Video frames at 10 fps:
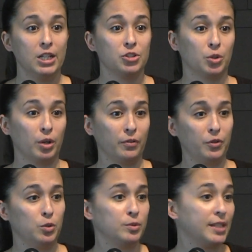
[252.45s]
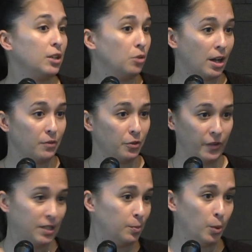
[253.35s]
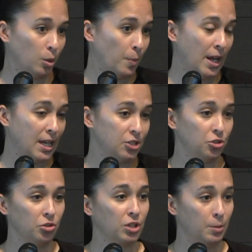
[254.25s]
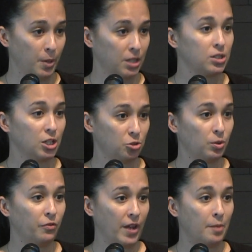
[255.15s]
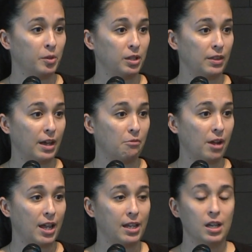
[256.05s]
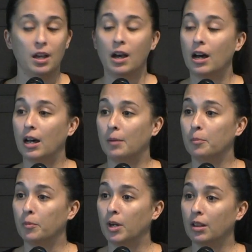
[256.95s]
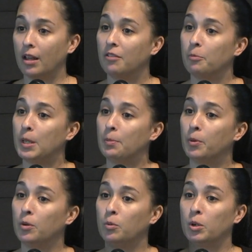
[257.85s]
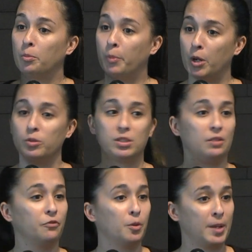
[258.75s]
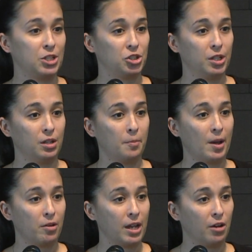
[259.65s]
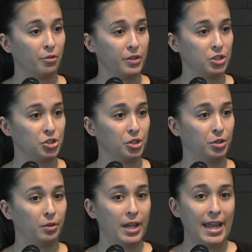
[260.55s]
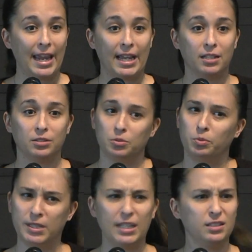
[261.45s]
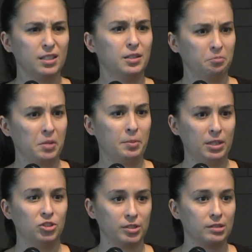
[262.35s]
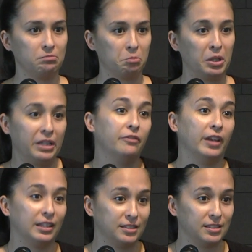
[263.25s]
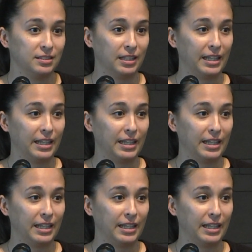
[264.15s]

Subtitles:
So if you say you have a Facebook page and you're keeping in touch with family that way, a lot of people will post information about a health issue, and we tend to maybe just believe it.